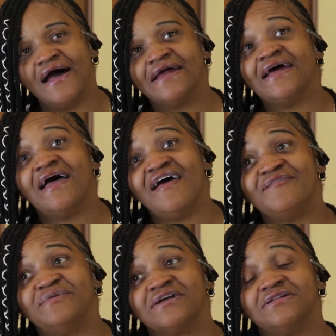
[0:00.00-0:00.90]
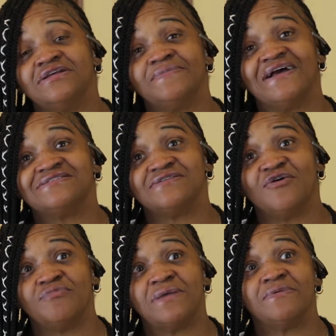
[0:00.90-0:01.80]
And I have been clean
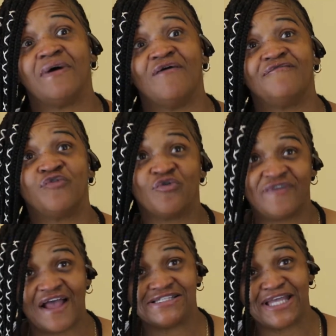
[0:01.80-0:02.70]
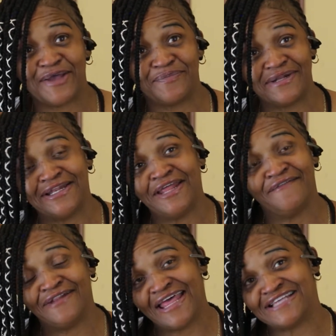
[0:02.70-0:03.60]
myself maybe about 4 or 5 times, but it
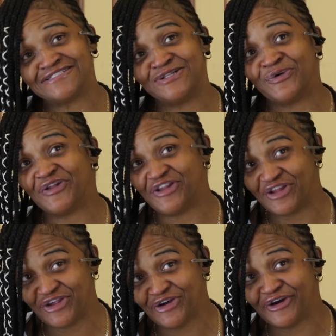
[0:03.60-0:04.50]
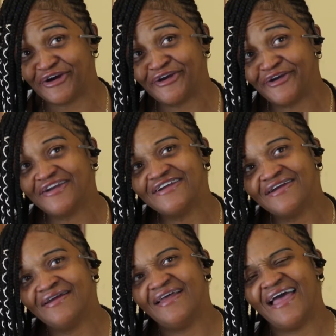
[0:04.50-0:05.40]
never lasted longer than a year.
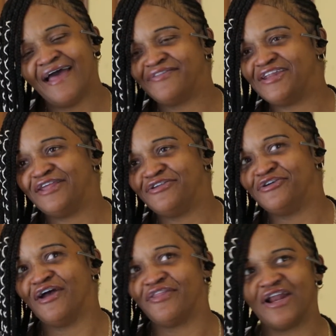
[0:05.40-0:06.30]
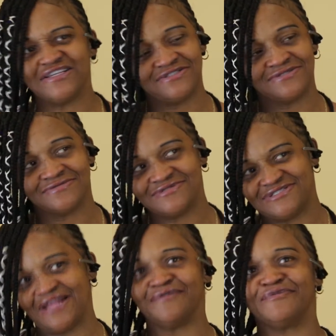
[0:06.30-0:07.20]
After that year, I thought I should
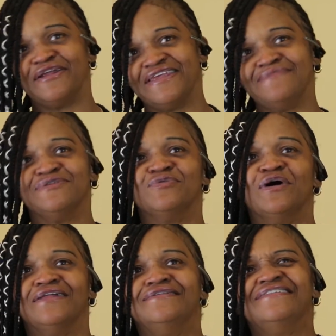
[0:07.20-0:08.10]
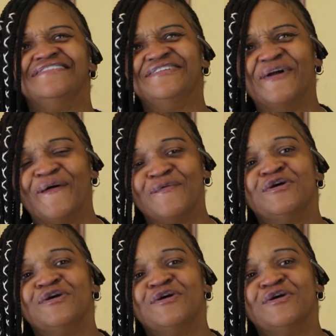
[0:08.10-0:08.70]
celebrate and get me one, you know.